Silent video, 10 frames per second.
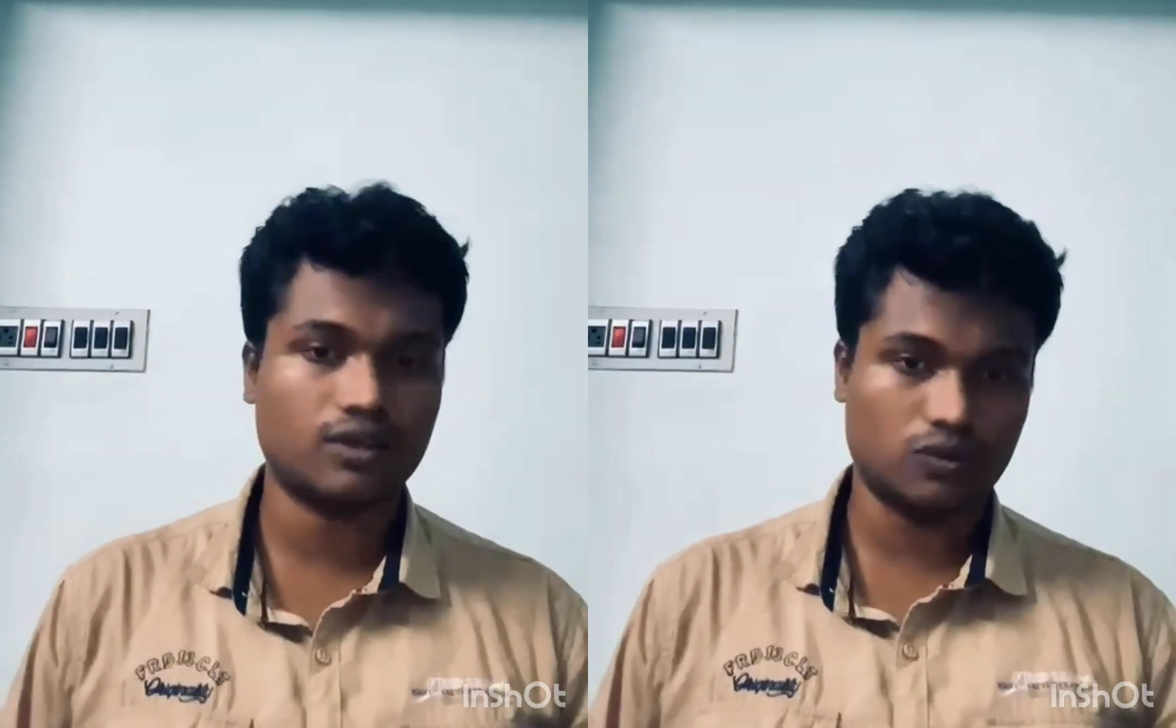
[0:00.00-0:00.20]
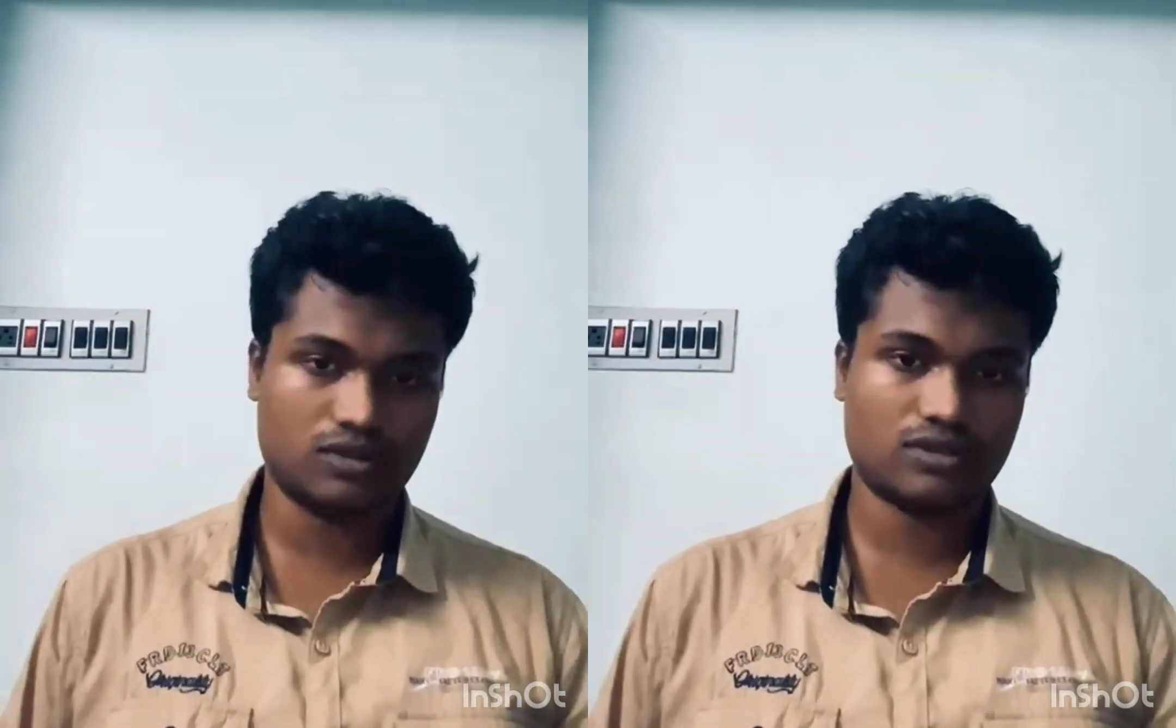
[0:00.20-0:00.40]

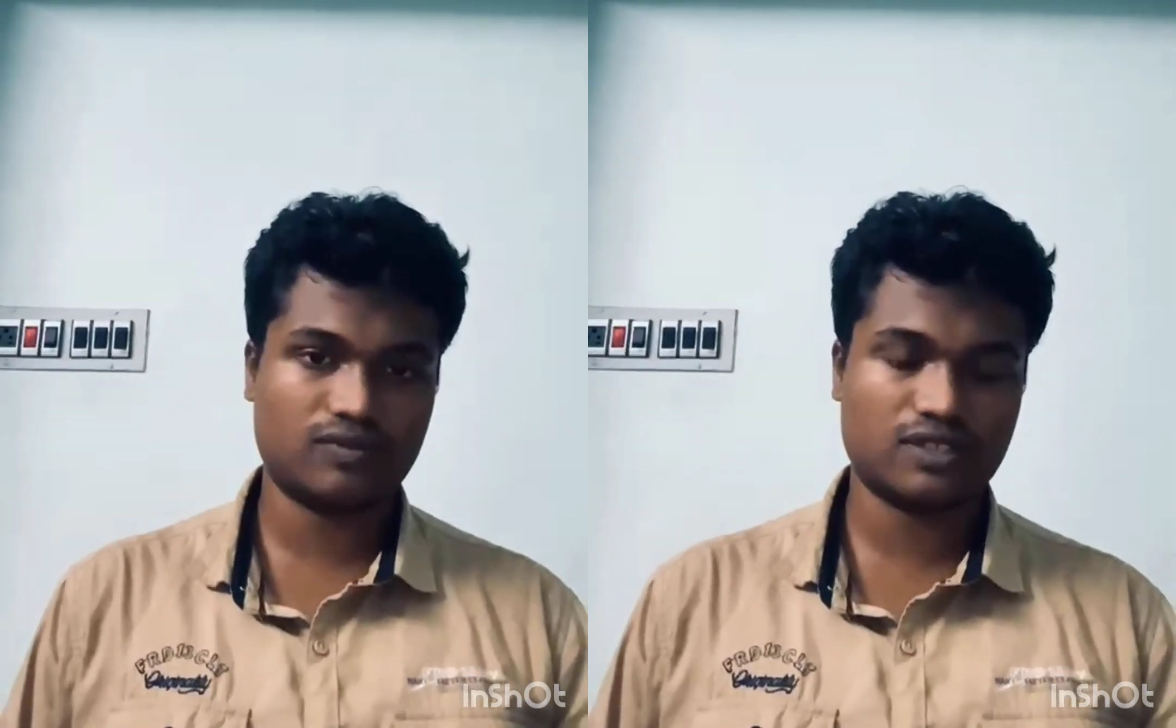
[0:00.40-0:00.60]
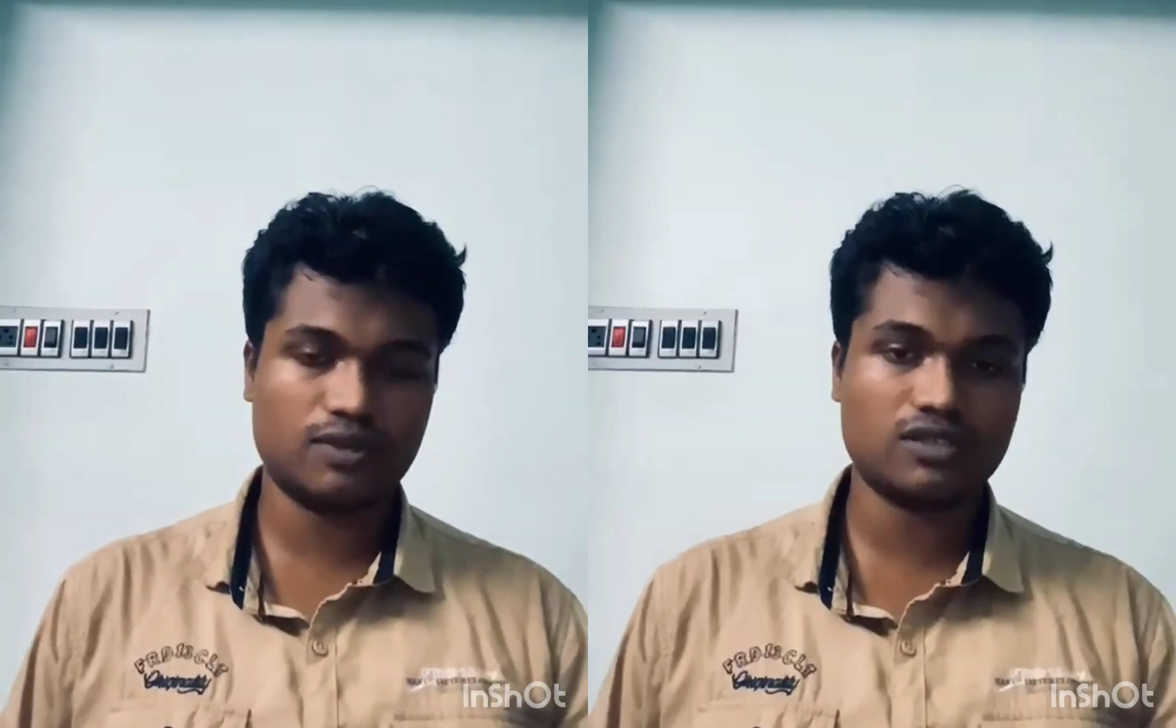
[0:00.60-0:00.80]
tools,
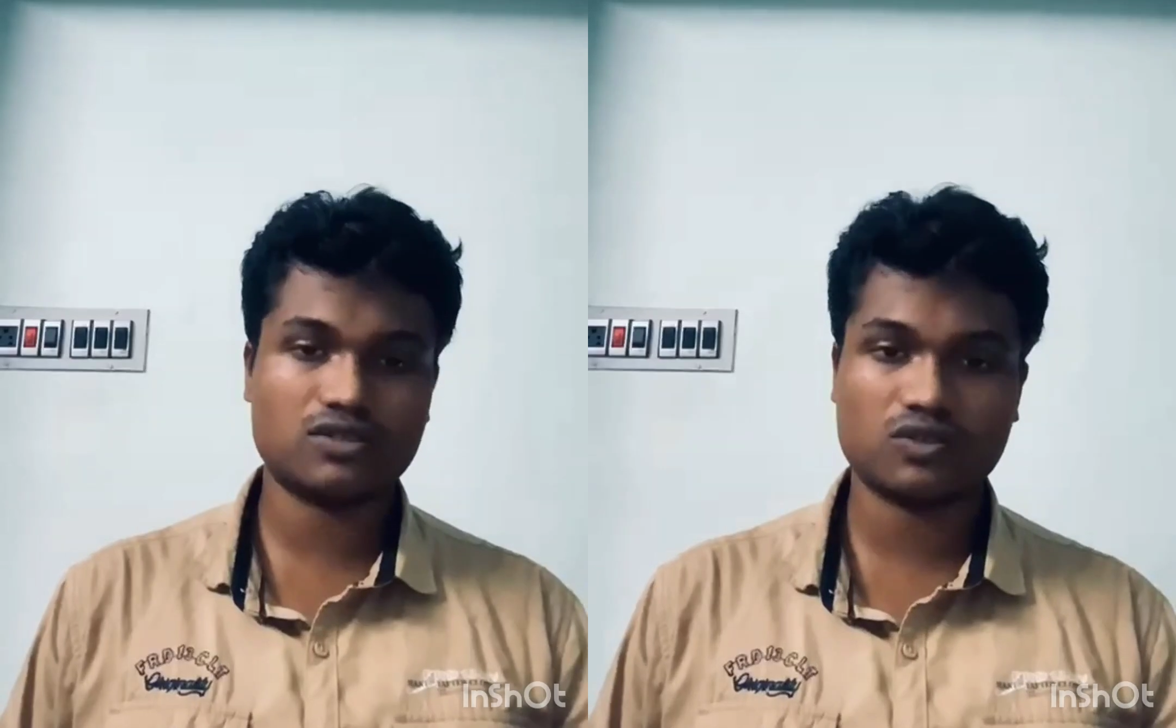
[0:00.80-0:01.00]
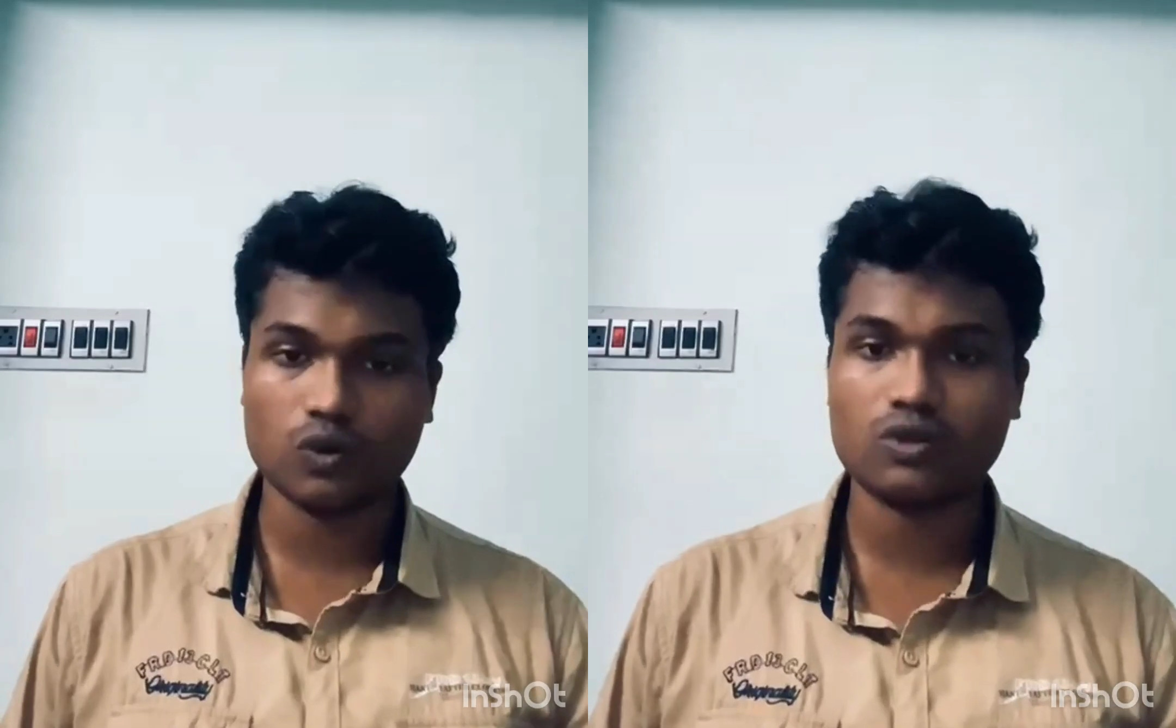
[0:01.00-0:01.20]
which means
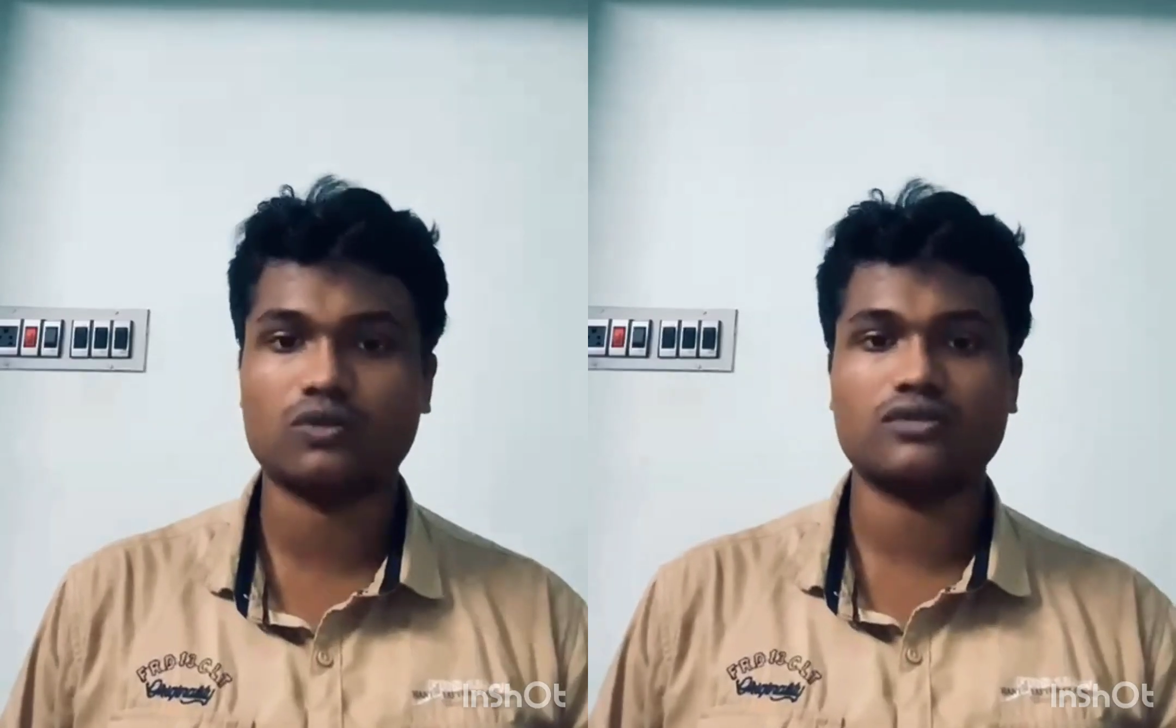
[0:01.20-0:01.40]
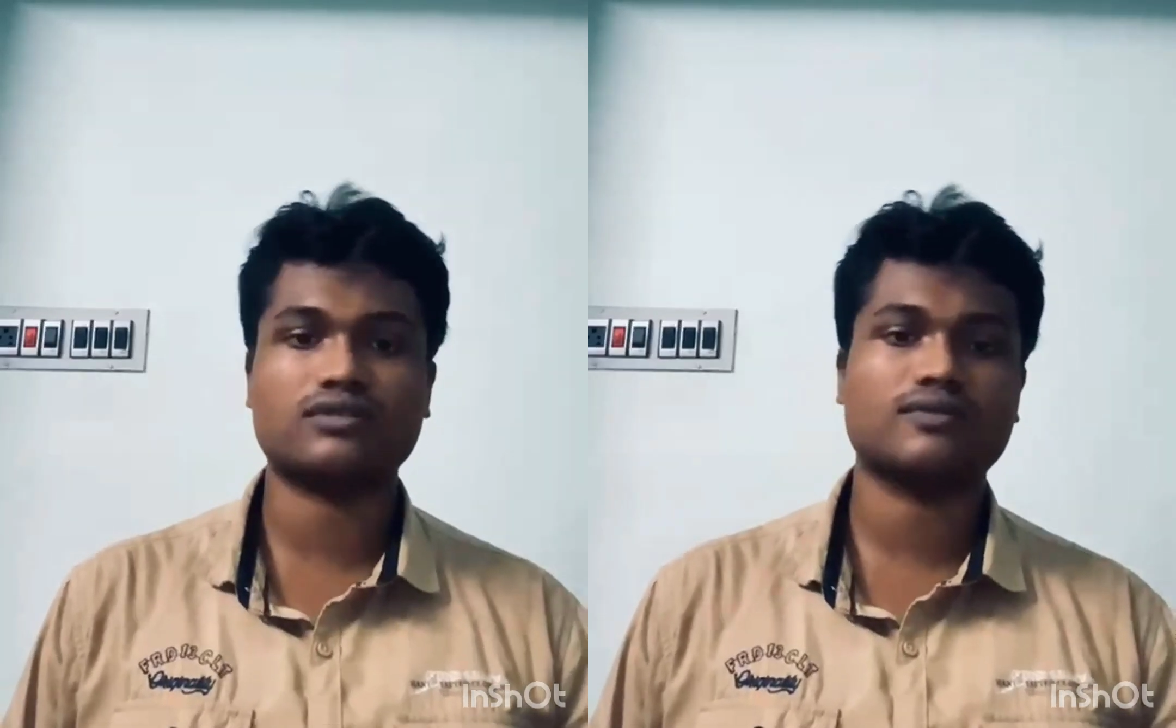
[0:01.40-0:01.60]
stone
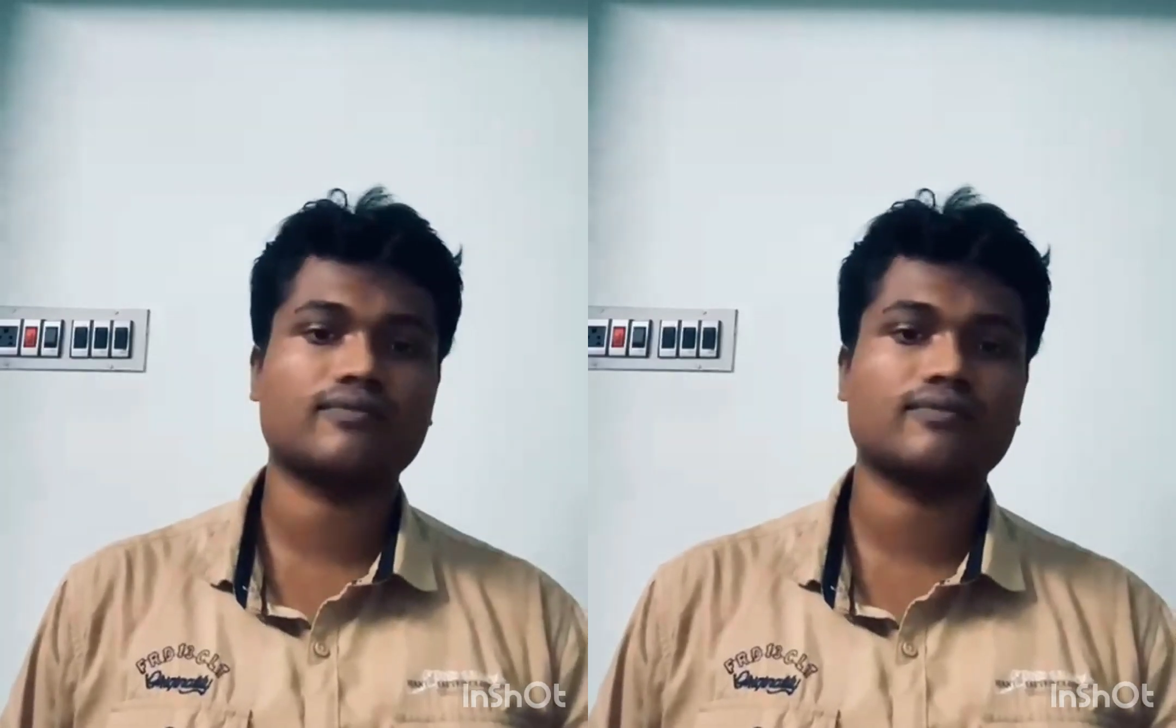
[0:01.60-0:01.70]
tools,